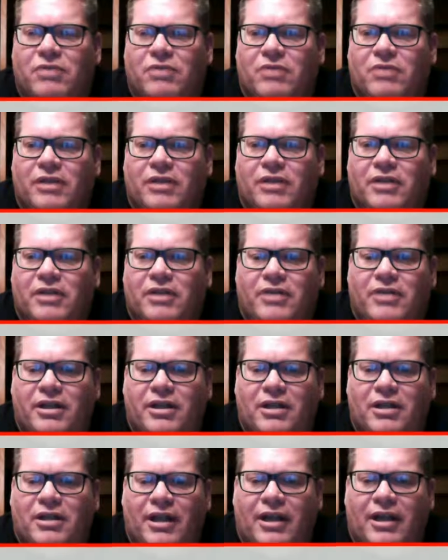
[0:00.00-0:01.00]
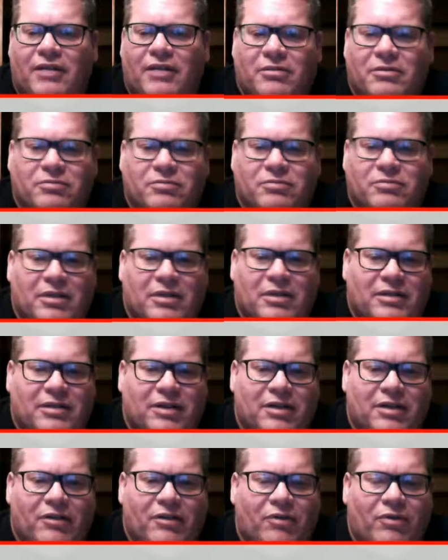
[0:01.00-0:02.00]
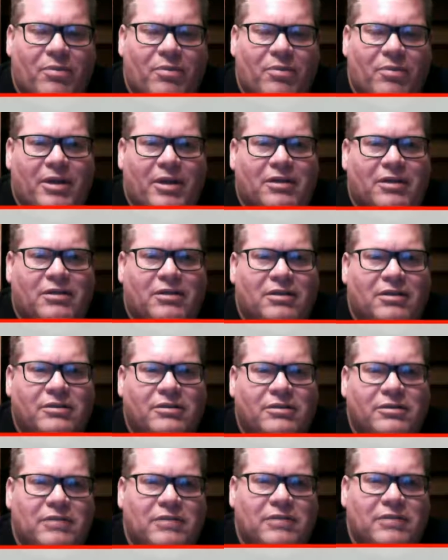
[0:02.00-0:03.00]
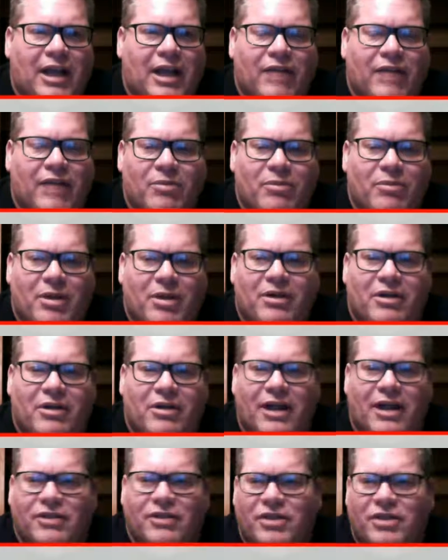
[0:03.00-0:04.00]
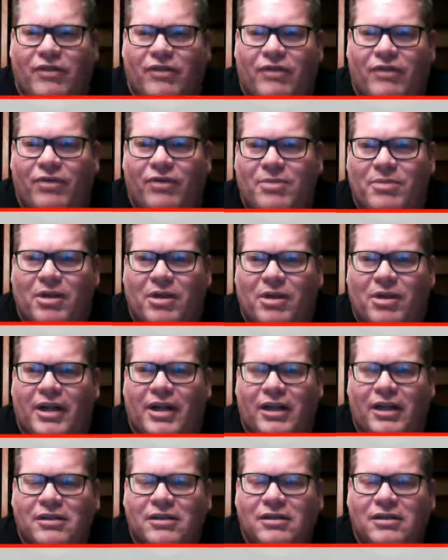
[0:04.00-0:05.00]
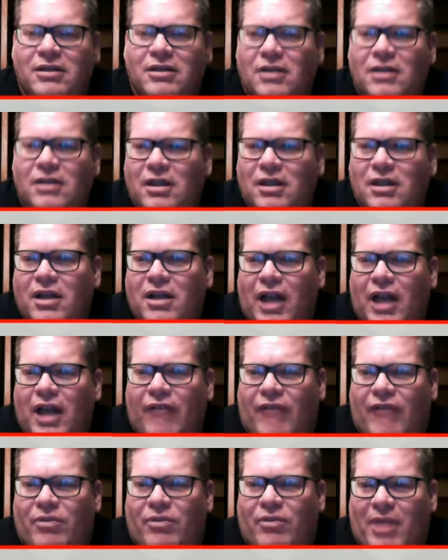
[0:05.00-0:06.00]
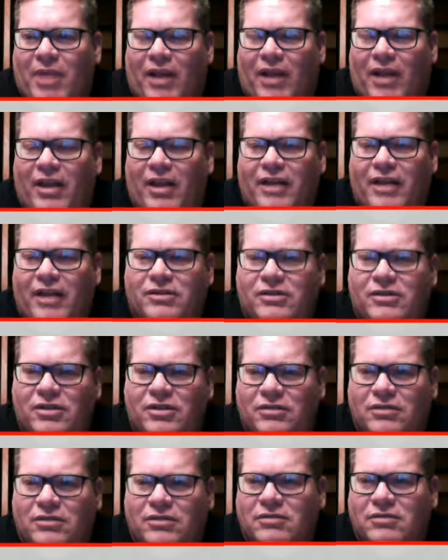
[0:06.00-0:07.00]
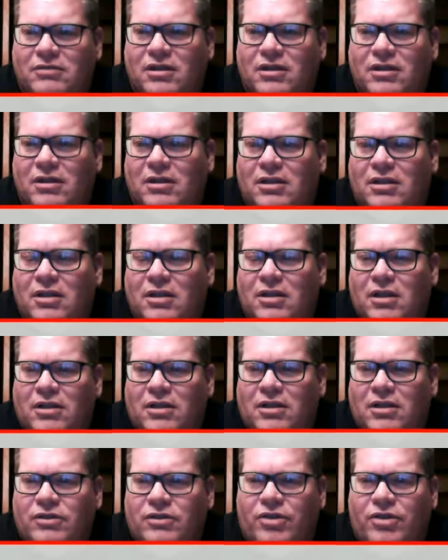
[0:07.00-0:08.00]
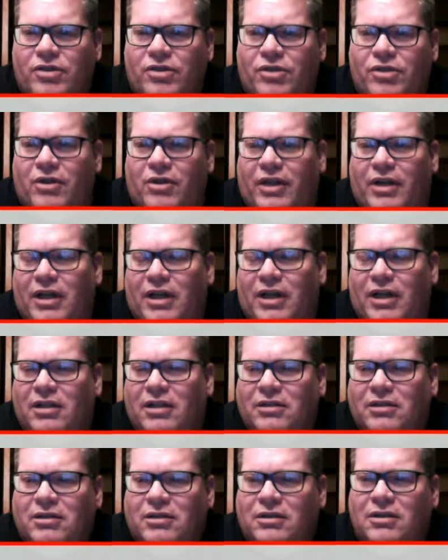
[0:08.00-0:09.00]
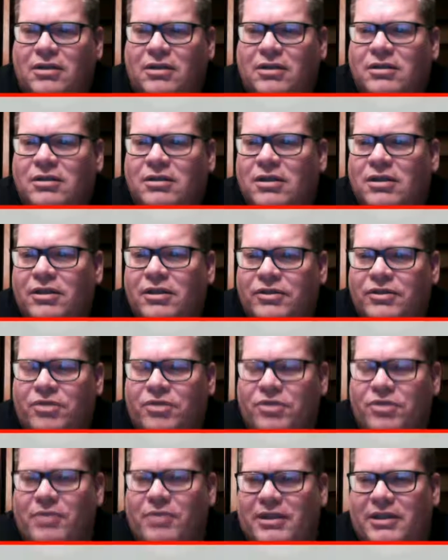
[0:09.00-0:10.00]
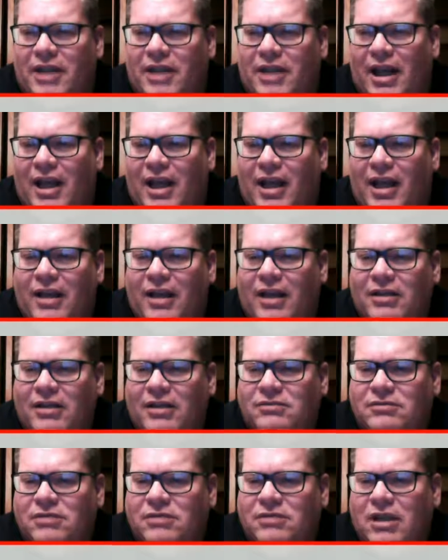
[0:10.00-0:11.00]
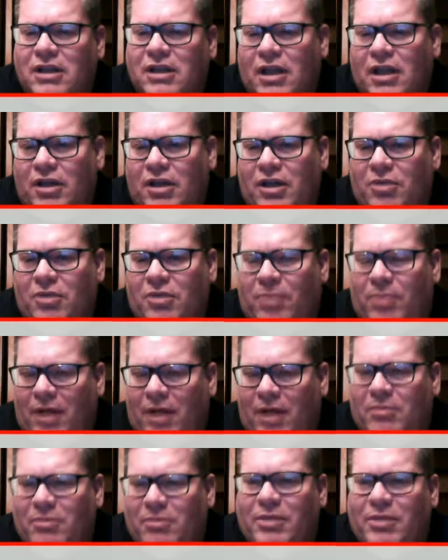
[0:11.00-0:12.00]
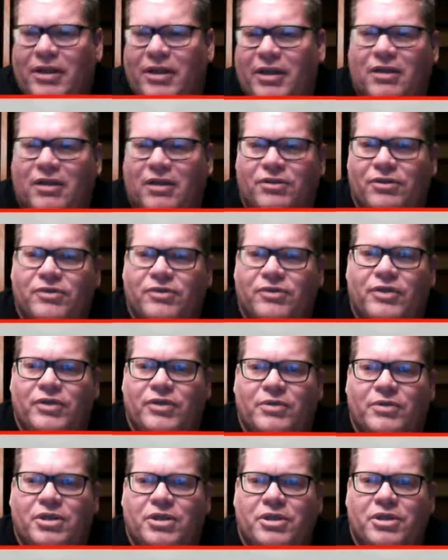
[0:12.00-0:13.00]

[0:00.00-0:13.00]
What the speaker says: treat it like, I don't know, for lack of a better analogy, a free market. If you make things too dirty, too risque, you're probably going to lose viewership.